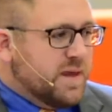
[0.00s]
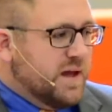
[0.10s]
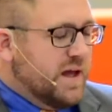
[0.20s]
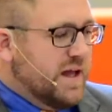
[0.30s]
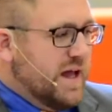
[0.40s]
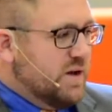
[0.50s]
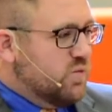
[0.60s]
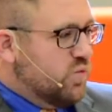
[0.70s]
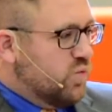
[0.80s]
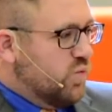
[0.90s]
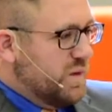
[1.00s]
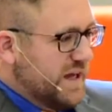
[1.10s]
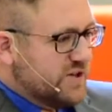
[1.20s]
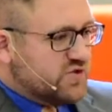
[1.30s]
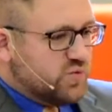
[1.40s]
And, and
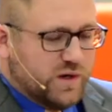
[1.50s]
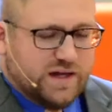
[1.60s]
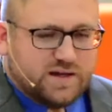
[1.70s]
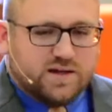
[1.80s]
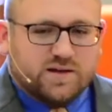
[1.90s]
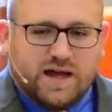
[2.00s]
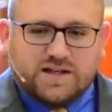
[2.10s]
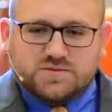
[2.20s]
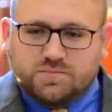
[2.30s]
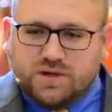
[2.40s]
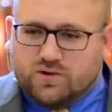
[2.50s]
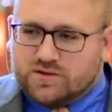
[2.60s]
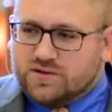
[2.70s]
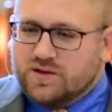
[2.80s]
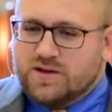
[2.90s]
each week has
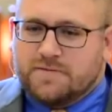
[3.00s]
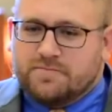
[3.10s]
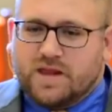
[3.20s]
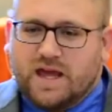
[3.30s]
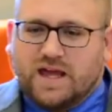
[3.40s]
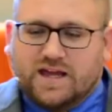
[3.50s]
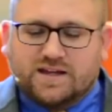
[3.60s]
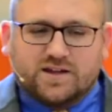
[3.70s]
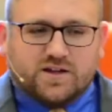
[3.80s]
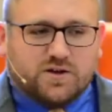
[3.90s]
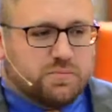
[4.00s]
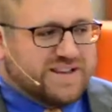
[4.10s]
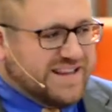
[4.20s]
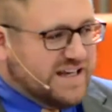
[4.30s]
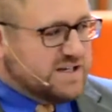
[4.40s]
built a
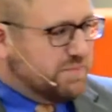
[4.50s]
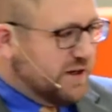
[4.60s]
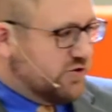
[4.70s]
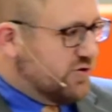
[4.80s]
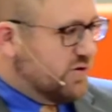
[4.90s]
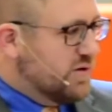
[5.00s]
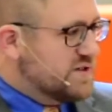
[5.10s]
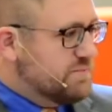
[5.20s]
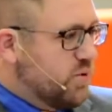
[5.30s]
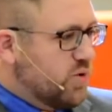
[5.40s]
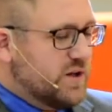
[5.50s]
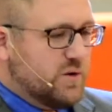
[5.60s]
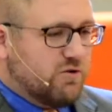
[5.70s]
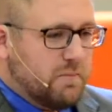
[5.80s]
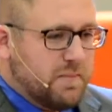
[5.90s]
complete picture. It's important that
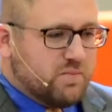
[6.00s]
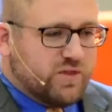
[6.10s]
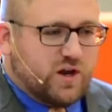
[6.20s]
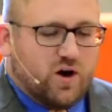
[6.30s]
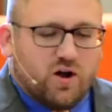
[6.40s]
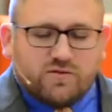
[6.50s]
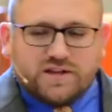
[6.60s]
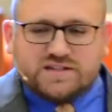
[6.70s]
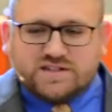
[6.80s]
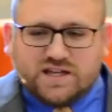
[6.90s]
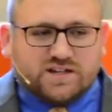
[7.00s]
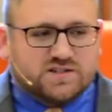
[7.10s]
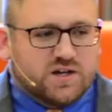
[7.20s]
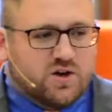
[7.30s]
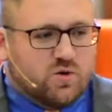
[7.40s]
we remember that all of these
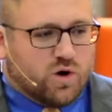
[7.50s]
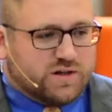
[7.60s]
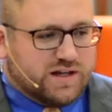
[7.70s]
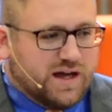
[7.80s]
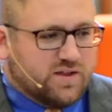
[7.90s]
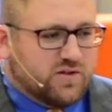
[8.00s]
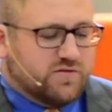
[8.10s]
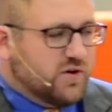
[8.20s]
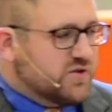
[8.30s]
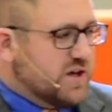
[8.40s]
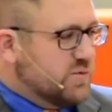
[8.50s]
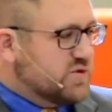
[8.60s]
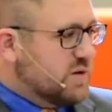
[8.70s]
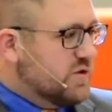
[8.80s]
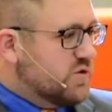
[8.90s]
things work together. The first couple
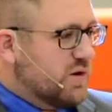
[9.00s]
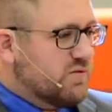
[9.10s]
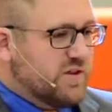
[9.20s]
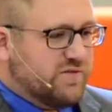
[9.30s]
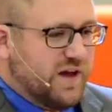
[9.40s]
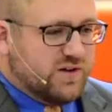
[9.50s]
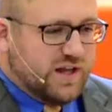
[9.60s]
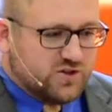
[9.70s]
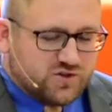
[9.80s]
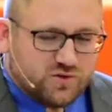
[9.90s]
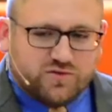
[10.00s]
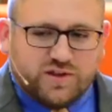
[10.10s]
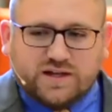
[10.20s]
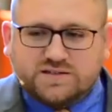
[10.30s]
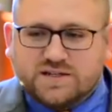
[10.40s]
sermons were over the foundational
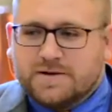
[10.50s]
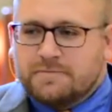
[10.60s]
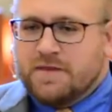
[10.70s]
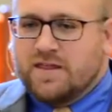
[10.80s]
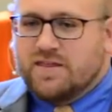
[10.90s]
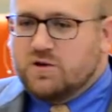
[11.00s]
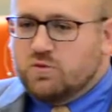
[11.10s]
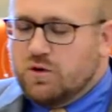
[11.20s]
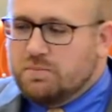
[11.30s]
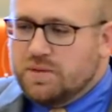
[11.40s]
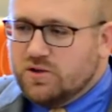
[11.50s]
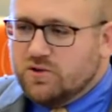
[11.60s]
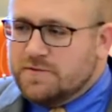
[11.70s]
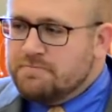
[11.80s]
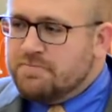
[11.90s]
things and then what we
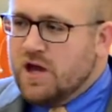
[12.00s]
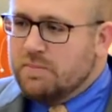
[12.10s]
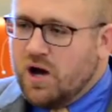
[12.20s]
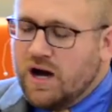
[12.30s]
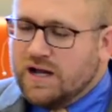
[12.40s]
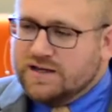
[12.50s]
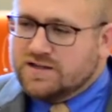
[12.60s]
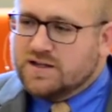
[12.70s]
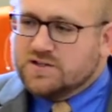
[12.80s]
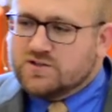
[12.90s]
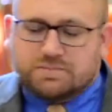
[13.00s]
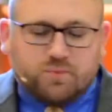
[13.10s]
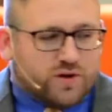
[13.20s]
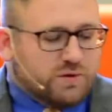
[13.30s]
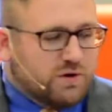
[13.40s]
build upon it. So it's
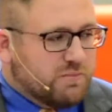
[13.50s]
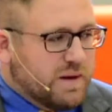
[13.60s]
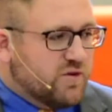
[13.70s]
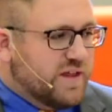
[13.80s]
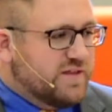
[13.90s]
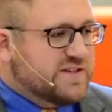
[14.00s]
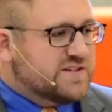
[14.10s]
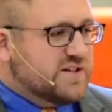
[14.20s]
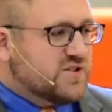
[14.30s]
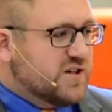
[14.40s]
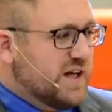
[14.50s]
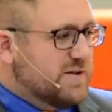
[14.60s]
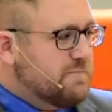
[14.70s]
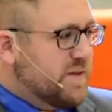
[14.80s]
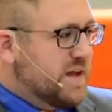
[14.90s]
important that we remember that these things are
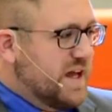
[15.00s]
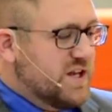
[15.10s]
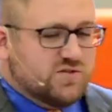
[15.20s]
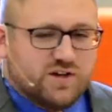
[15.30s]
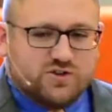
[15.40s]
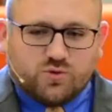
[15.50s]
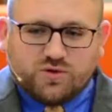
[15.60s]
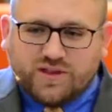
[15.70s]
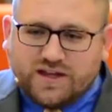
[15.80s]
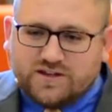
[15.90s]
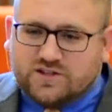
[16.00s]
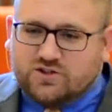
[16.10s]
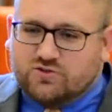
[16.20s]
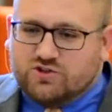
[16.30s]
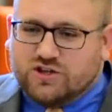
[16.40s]
not individual things that
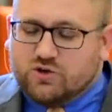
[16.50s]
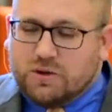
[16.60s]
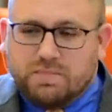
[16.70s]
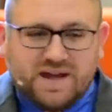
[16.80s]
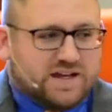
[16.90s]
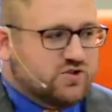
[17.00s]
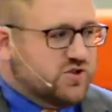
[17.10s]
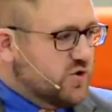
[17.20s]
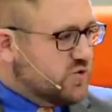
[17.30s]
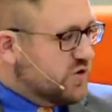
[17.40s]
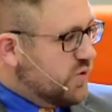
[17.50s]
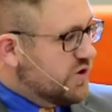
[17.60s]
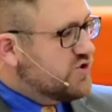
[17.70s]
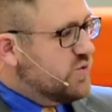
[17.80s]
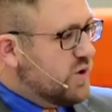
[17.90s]
you, you can pick and choose which
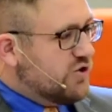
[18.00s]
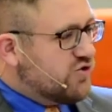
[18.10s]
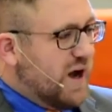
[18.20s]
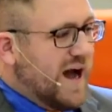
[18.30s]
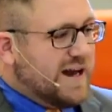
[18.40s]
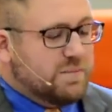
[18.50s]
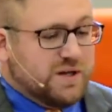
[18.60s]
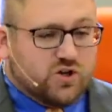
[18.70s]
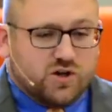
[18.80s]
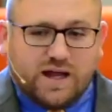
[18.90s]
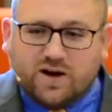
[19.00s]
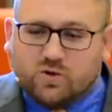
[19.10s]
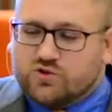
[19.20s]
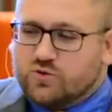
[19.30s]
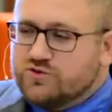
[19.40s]
ones you want to try to be good at
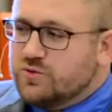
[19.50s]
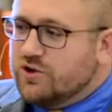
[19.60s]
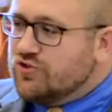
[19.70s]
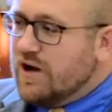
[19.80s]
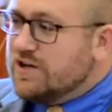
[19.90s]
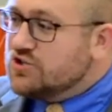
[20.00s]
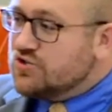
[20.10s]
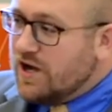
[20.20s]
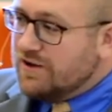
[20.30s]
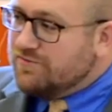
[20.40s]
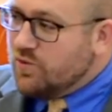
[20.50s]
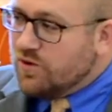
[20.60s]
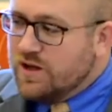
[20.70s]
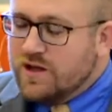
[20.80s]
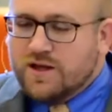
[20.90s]
or which ones you want to try to strive
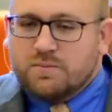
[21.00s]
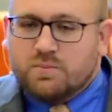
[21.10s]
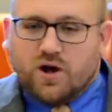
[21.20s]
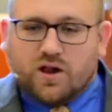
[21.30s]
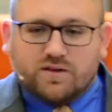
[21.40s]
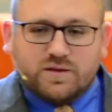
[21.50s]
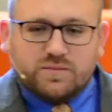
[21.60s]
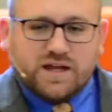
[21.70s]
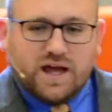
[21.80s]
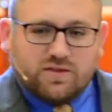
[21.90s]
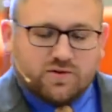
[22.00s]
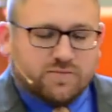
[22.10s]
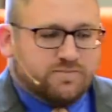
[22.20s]
for, but all of them together